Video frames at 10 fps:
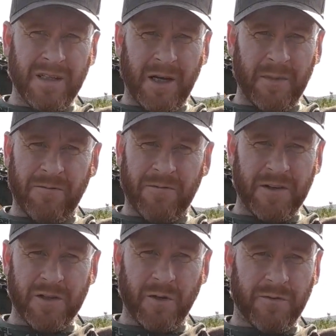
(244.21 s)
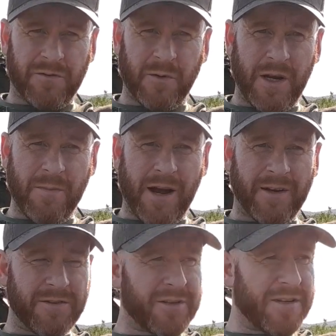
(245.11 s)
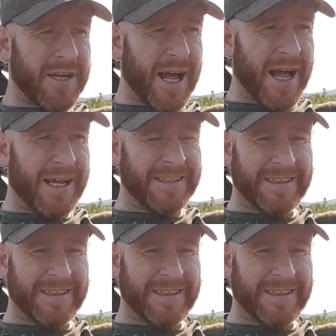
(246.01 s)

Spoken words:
I mean, fish love to eat maggots, and I